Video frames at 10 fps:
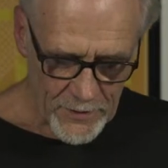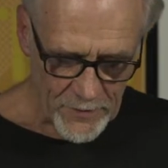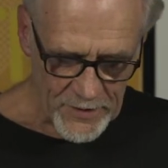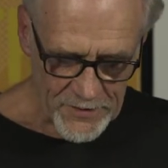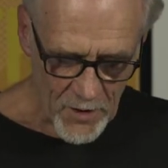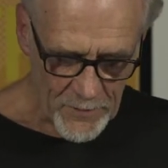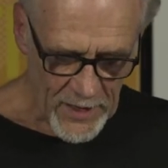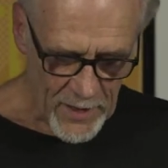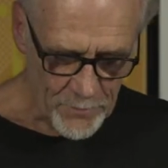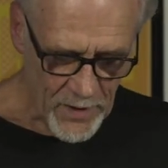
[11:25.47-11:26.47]
GreenStar
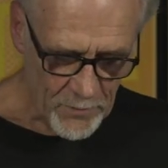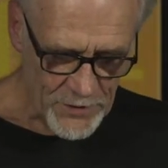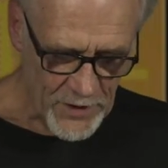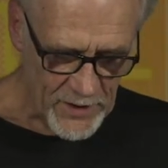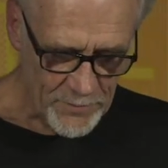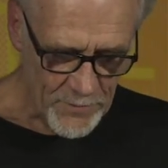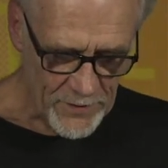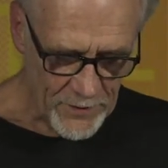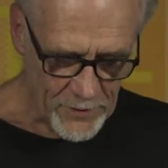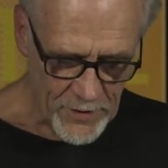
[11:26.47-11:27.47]
began publishing its
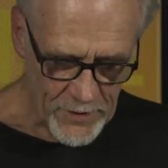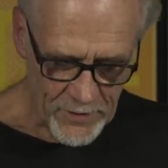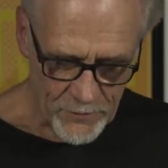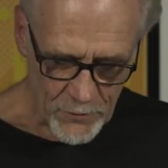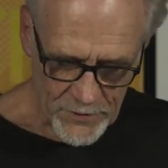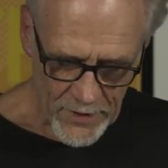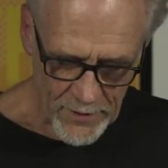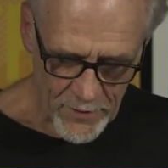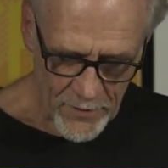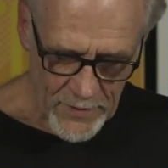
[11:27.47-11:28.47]
monthly Greenleaf
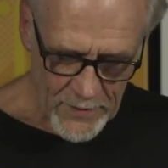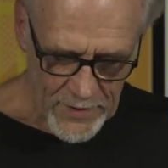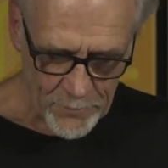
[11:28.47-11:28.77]
newsletter,